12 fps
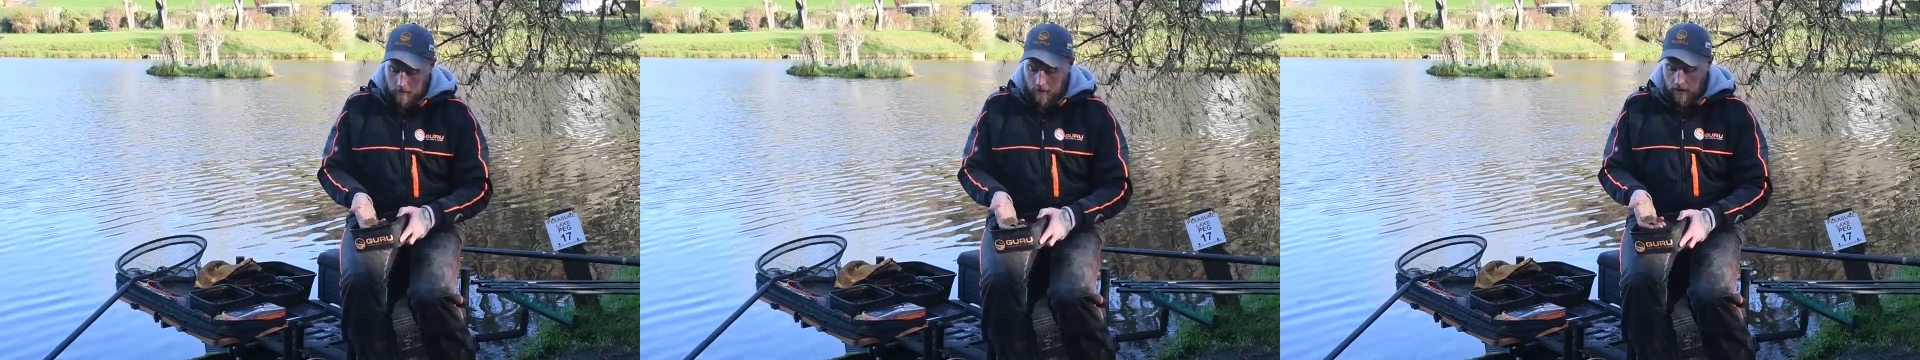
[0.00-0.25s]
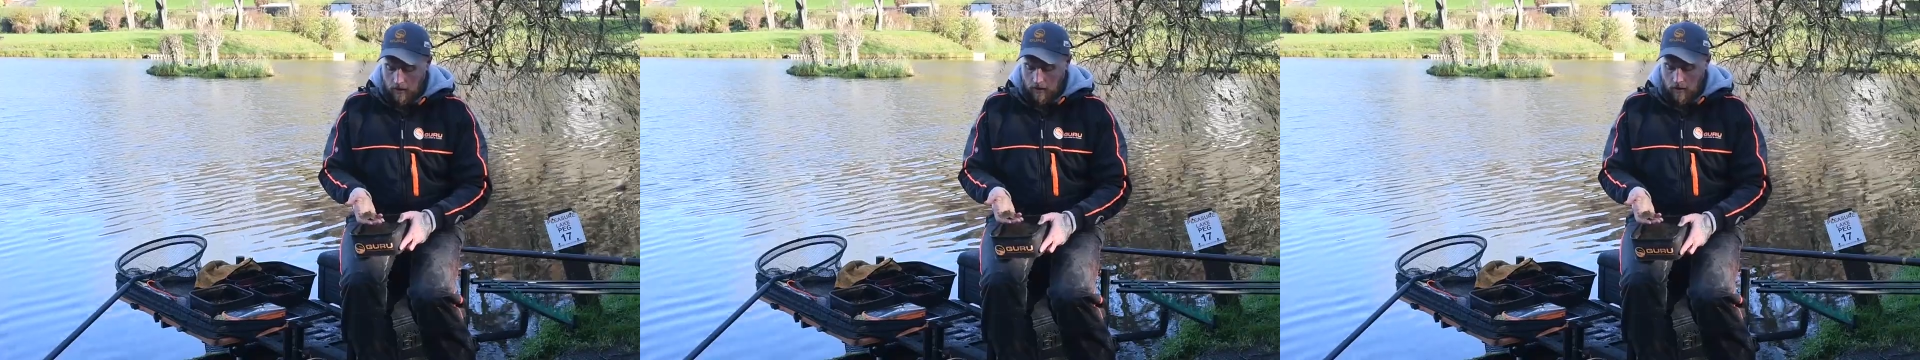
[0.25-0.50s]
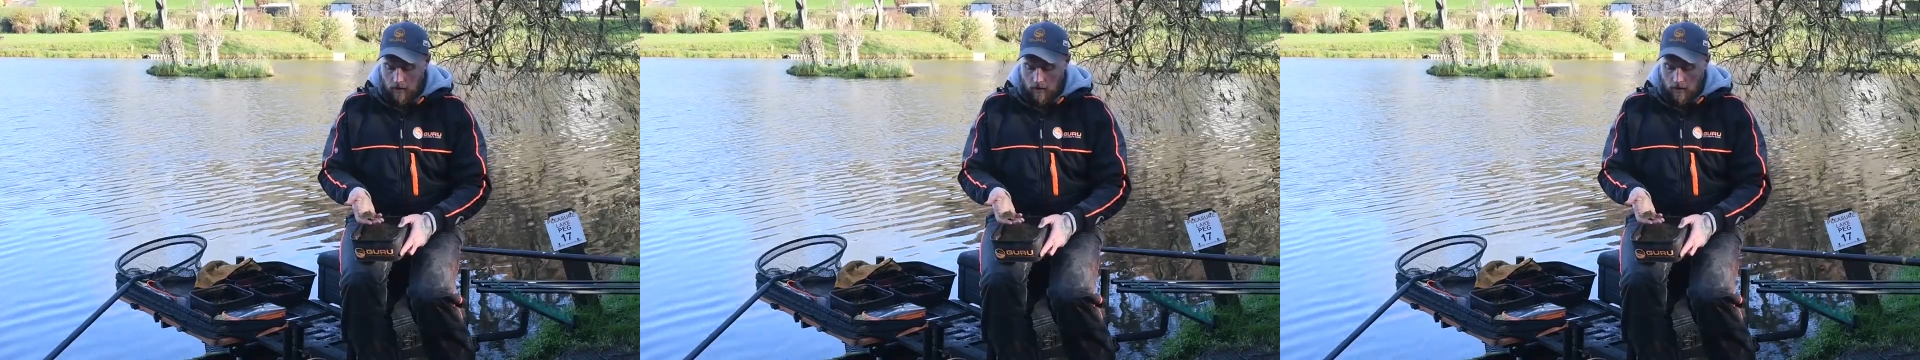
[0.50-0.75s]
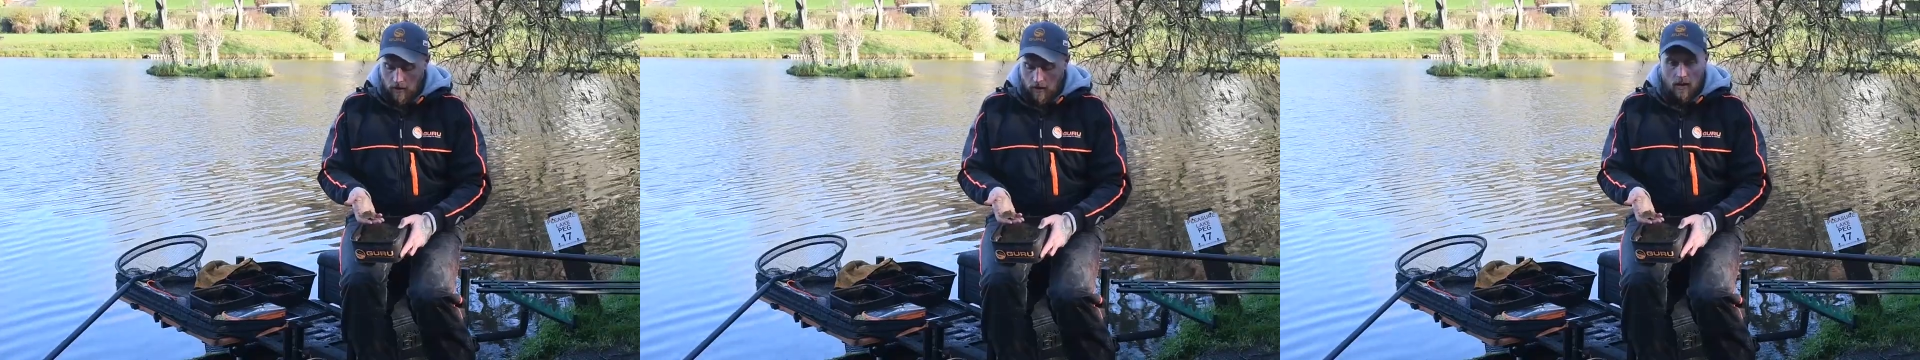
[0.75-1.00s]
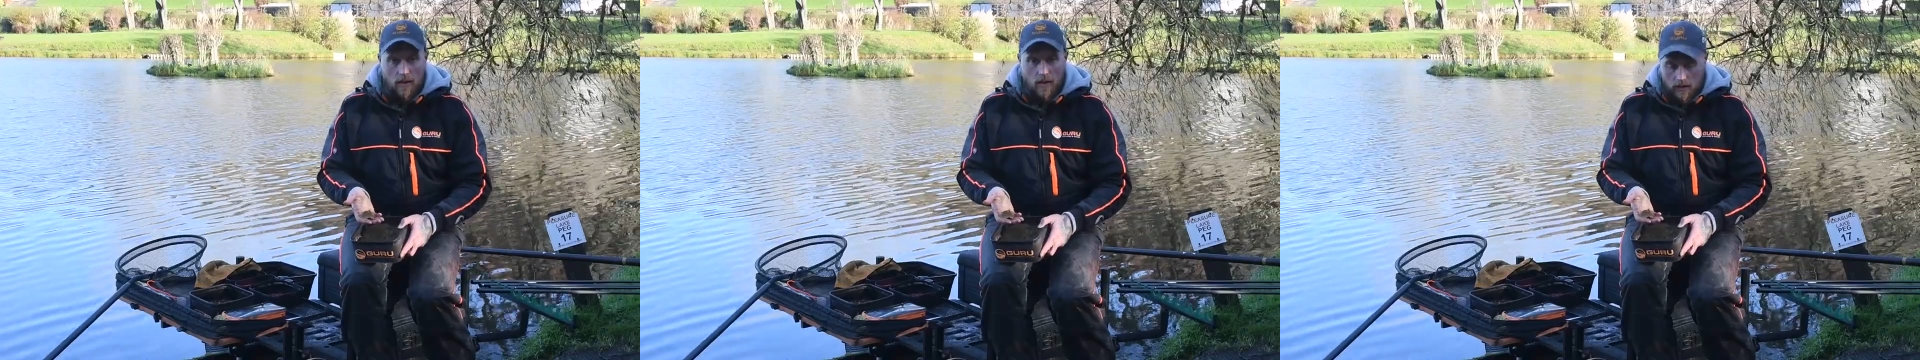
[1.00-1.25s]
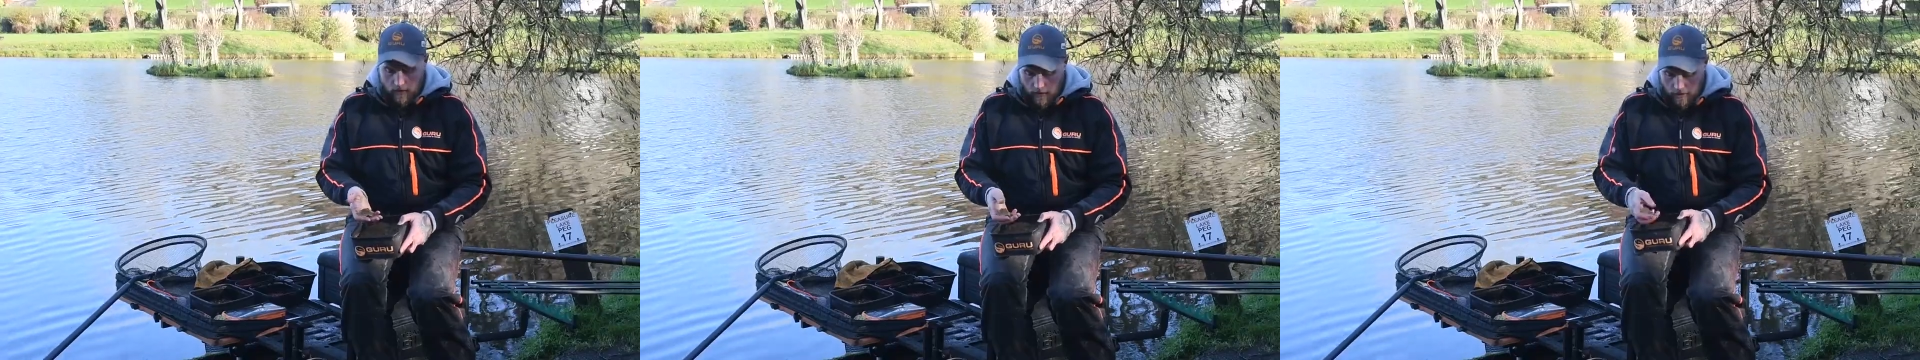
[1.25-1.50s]
to be
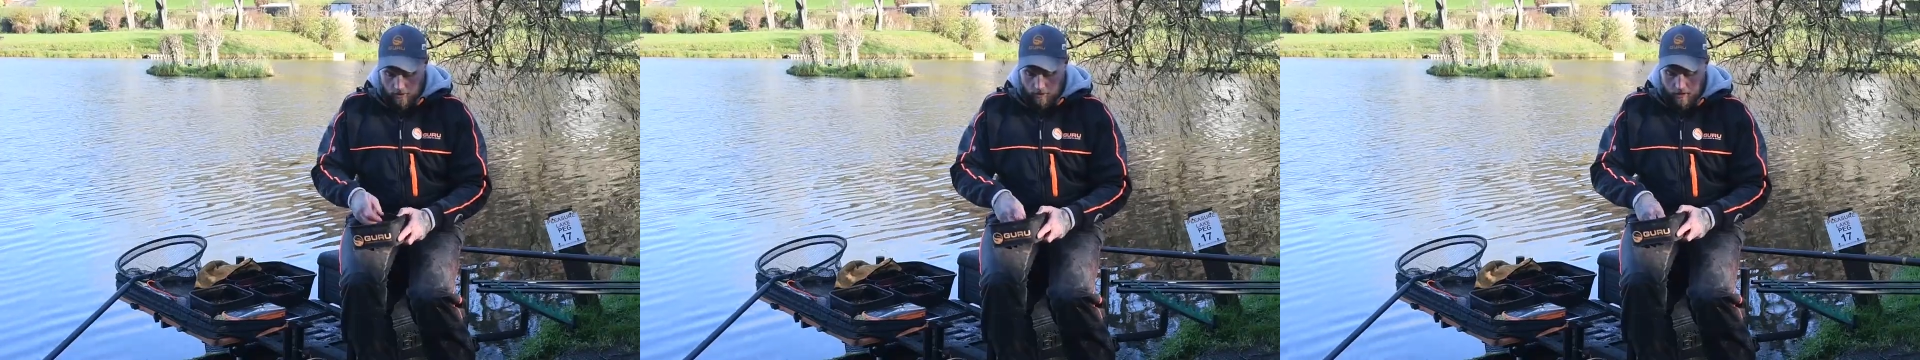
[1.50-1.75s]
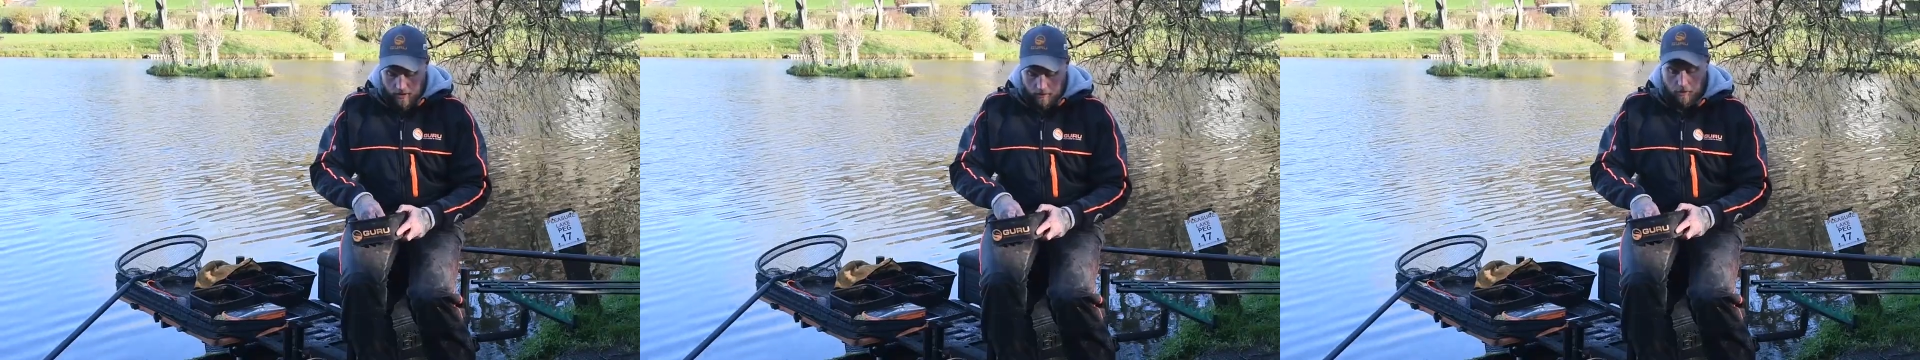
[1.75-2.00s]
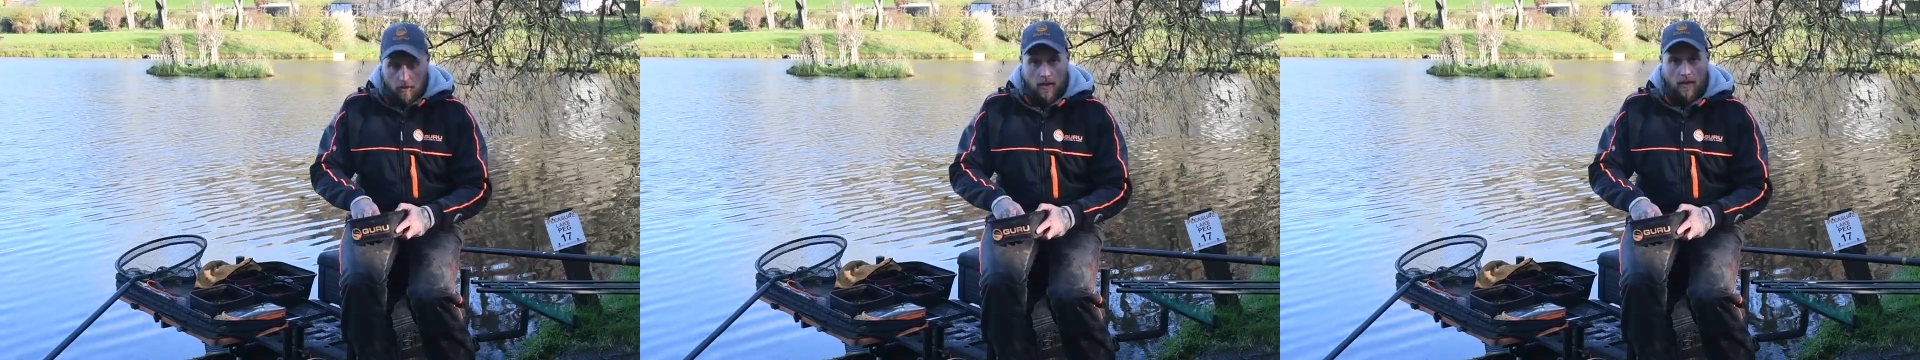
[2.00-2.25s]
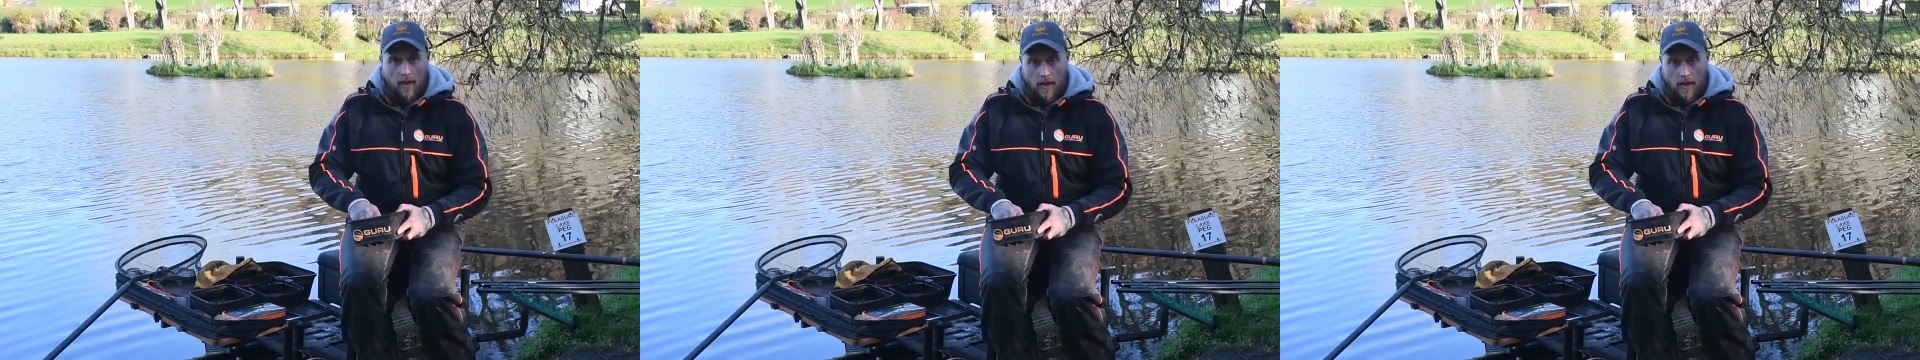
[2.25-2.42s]
like a little squeeze ball like